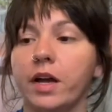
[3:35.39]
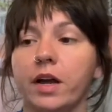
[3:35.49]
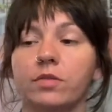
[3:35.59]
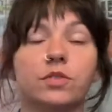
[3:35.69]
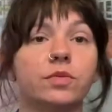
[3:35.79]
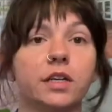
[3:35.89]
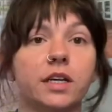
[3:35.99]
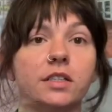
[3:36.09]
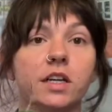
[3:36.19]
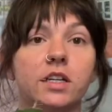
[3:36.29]
I was really
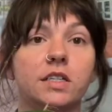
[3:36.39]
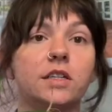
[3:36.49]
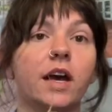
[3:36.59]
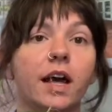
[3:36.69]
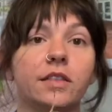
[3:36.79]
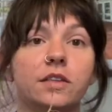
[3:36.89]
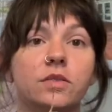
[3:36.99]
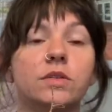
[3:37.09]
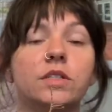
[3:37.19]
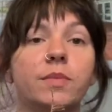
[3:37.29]
excited to add this
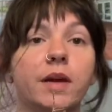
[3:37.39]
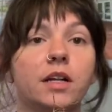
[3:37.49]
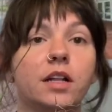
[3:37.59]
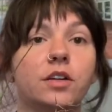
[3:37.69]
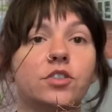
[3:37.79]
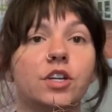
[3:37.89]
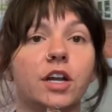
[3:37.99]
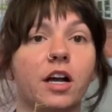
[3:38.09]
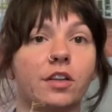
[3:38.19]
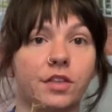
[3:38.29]
one to my collection. I
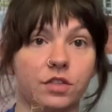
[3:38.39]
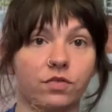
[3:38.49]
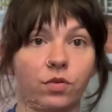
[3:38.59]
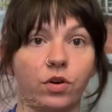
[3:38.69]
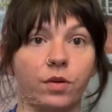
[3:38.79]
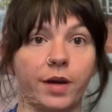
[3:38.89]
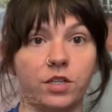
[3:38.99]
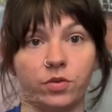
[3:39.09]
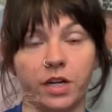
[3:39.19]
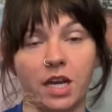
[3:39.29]
got this for my
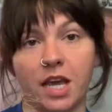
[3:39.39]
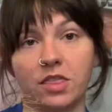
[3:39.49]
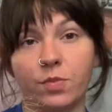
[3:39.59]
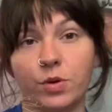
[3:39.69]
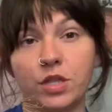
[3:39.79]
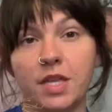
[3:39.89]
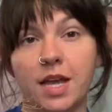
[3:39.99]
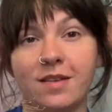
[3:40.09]
29th birthday.